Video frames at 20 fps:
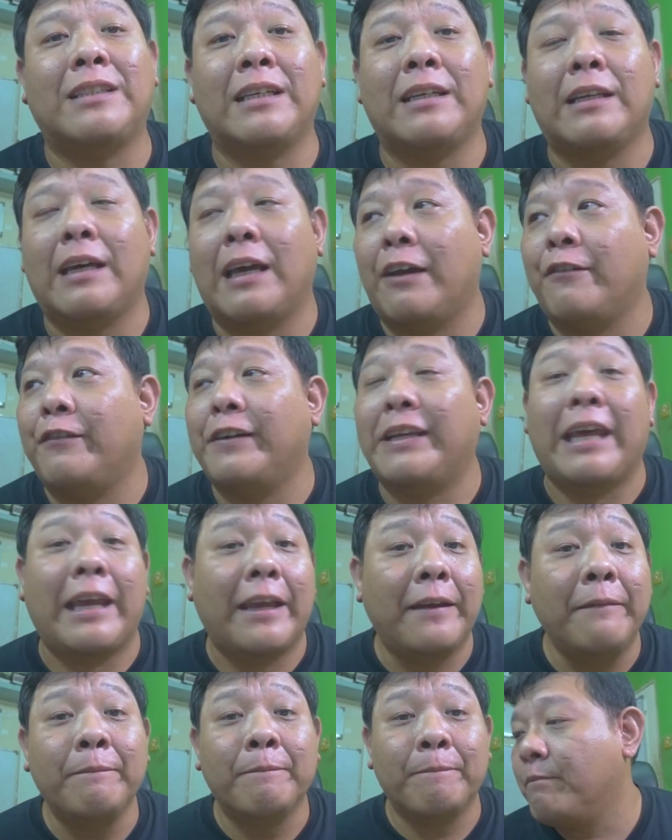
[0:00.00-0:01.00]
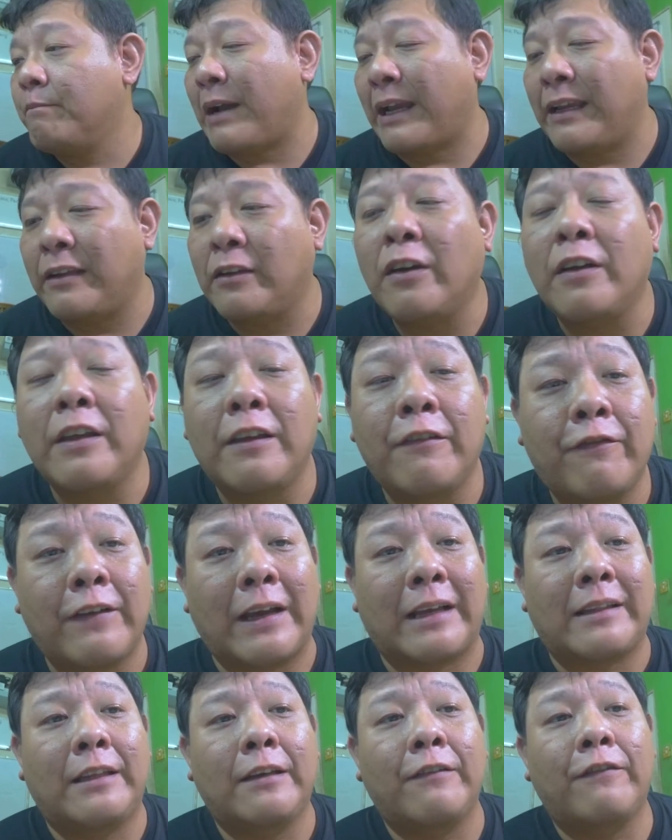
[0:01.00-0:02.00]
it every day. Might not
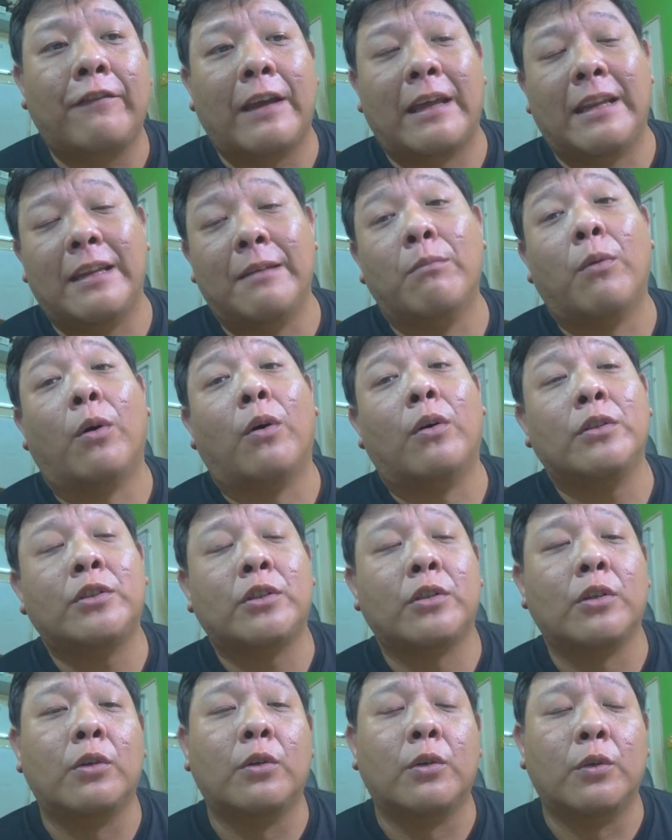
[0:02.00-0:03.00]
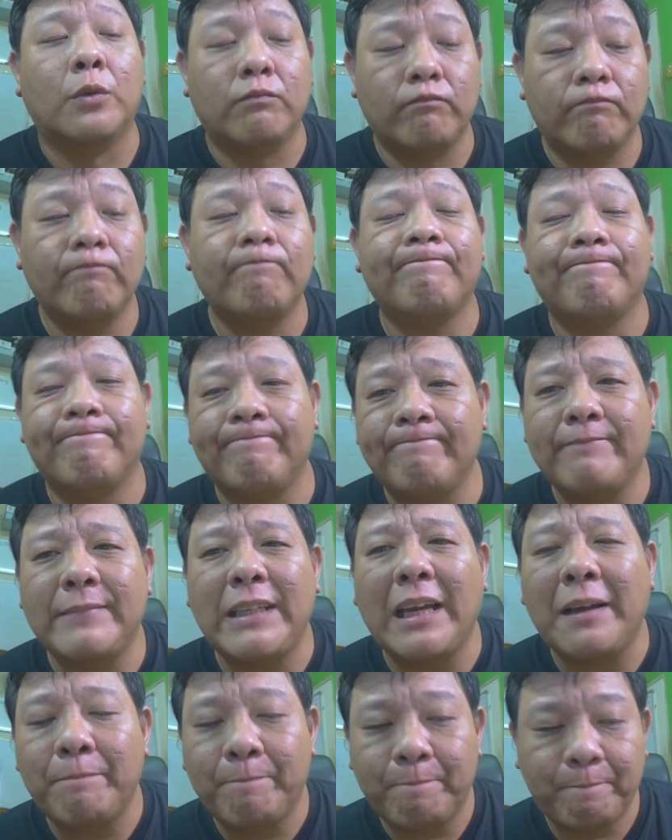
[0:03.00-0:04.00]
effective anymore, so
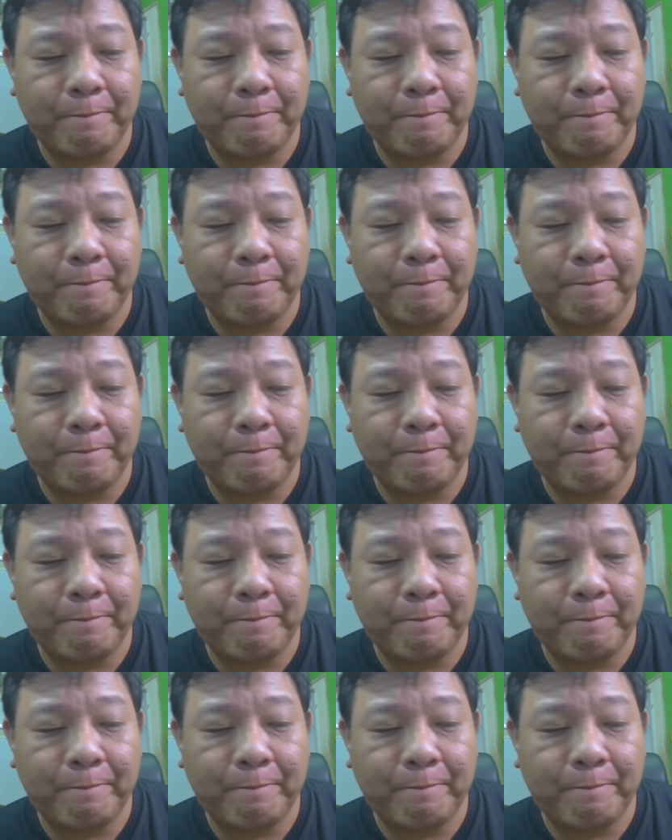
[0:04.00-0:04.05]
yeah.